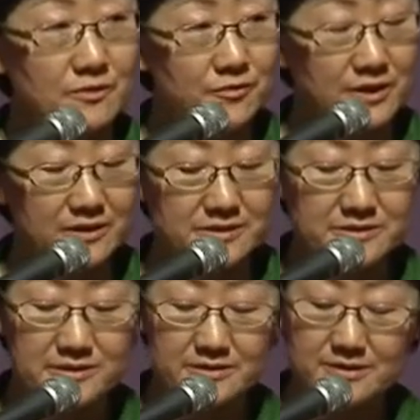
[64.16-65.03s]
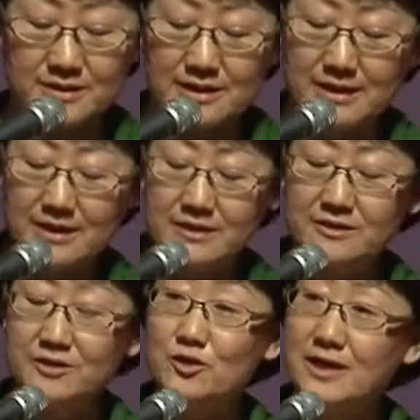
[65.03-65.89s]
Affairs, and
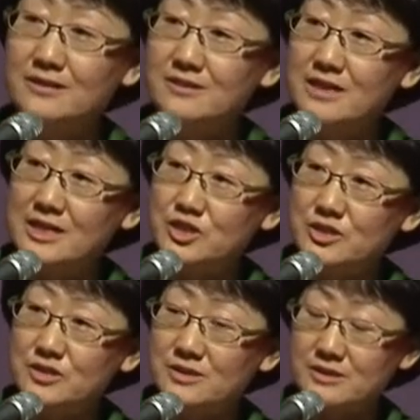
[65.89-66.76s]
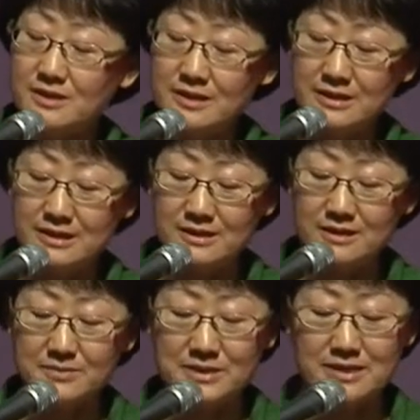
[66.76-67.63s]
the United Nations
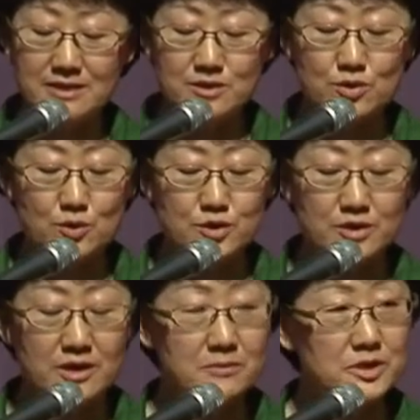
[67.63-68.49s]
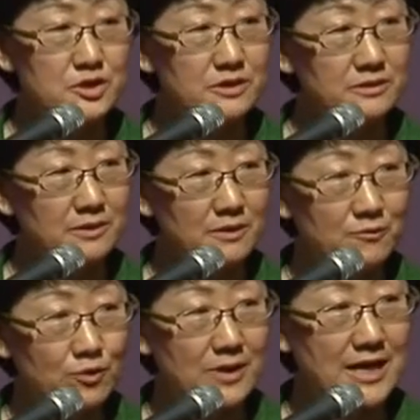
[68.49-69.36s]
Economic and Social Commission
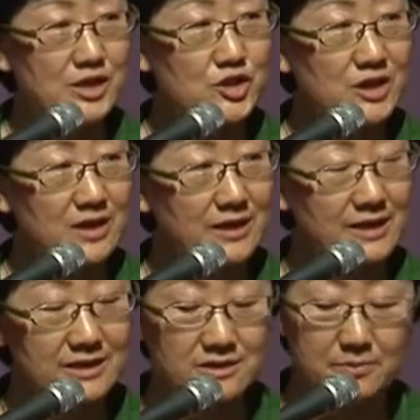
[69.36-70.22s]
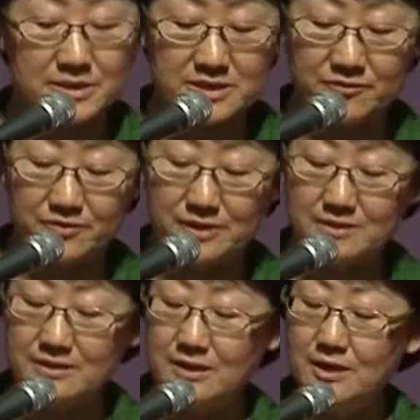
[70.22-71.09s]
for Asia and the
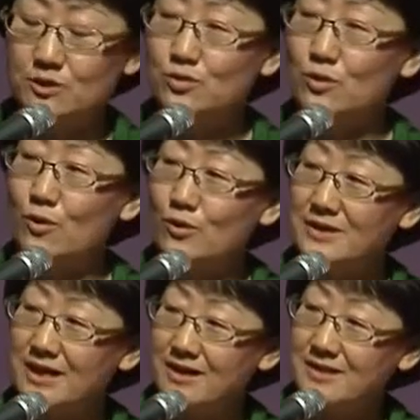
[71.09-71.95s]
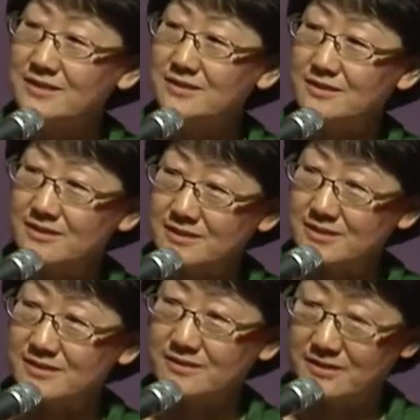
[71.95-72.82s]
Pacific to organize
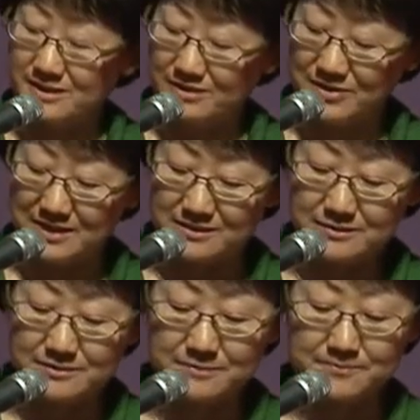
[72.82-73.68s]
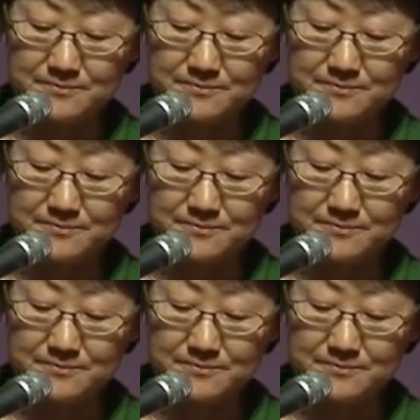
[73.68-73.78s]
this event.